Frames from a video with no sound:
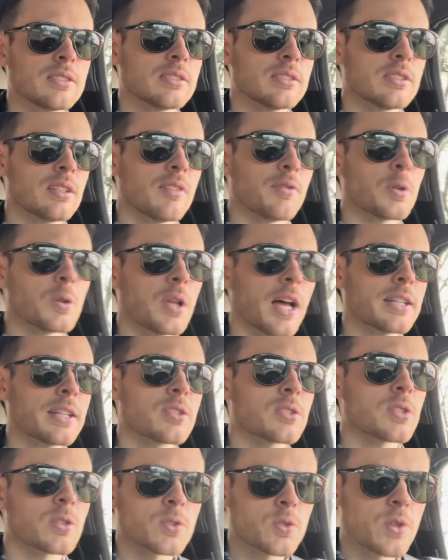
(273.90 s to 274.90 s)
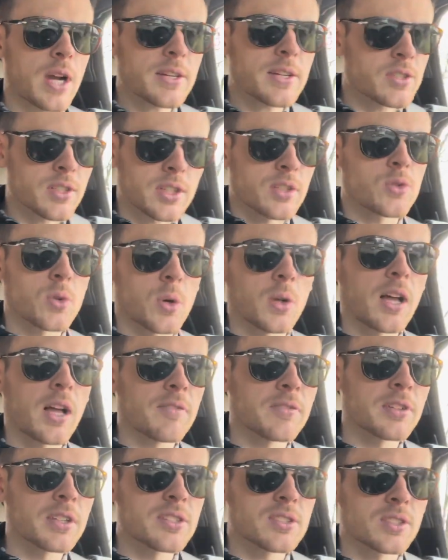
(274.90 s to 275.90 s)
If you'd like to turn traction control
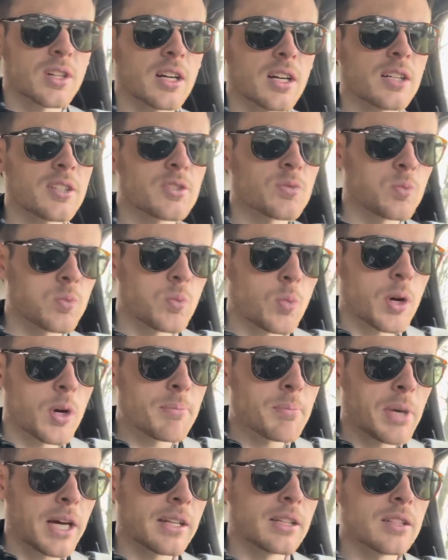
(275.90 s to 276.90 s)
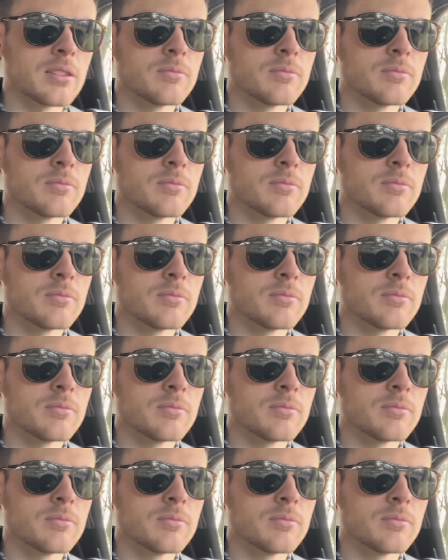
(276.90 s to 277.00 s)
off in this car, it's one button.